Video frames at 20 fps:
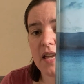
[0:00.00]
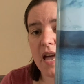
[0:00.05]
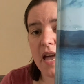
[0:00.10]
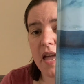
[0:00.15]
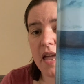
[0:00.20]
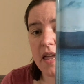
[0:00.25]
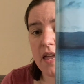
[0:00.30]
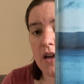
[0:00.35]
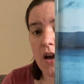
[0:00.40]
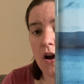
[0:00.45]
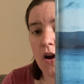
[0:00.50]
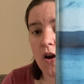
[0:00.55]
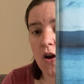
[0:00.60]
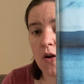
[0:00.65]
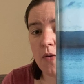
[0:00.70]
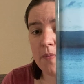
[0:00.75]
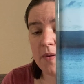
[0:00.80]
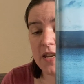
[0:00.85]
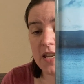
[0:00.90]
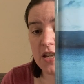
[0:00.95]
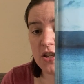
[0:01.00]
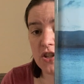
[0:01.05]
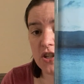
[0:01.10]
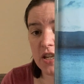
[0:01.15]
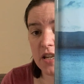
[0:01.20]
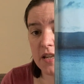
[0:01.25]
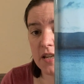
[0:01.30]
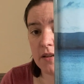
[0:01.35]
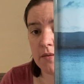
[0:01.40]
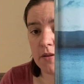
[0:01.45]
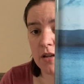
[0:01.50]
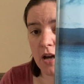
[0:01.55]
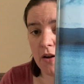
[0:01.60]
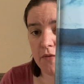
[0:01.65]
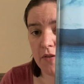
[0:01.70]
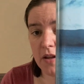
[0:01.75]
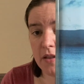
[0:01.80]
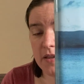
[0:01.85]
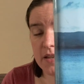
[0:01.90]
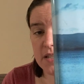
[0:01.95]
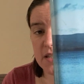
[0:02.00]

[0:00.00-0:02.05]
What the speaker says: a Hobonichi cover. This